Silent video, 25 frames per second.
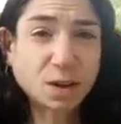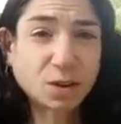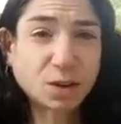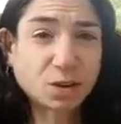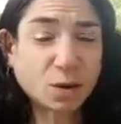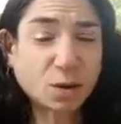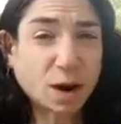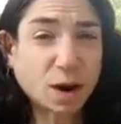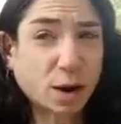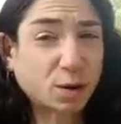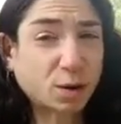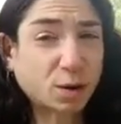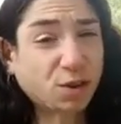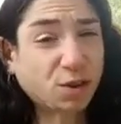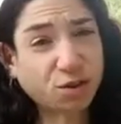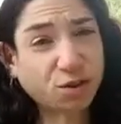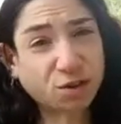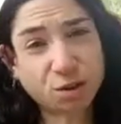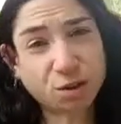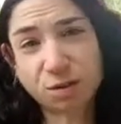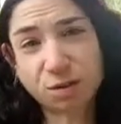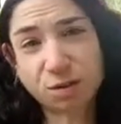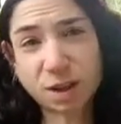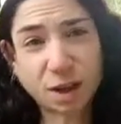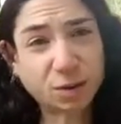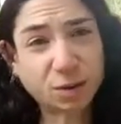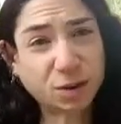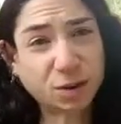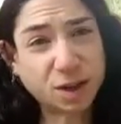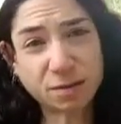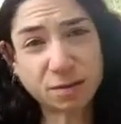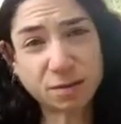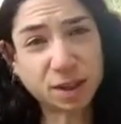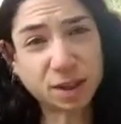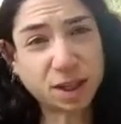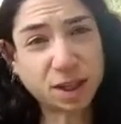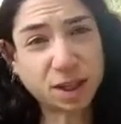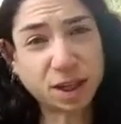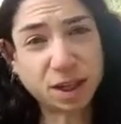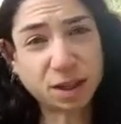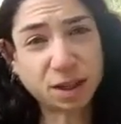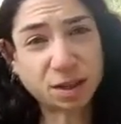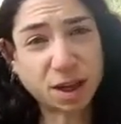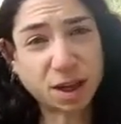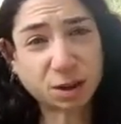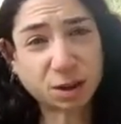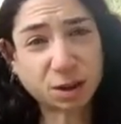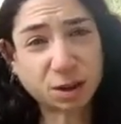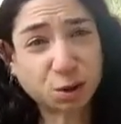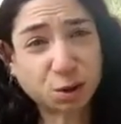So I would just turn down the oven heat
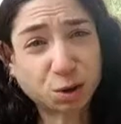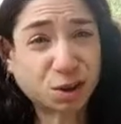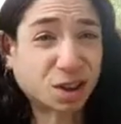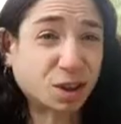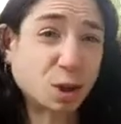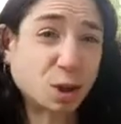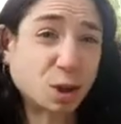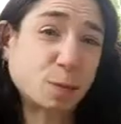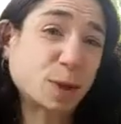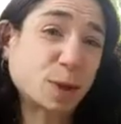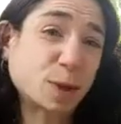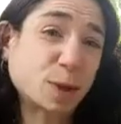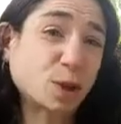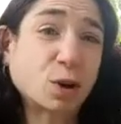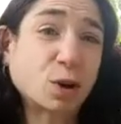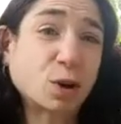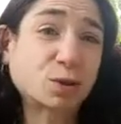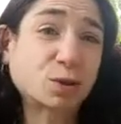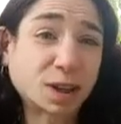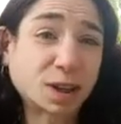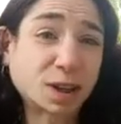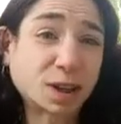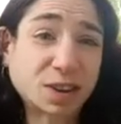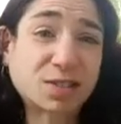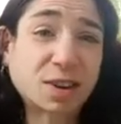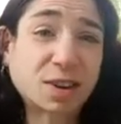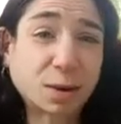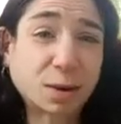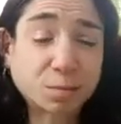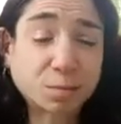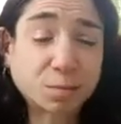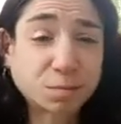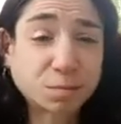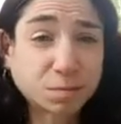and cook it a little bit longer next time.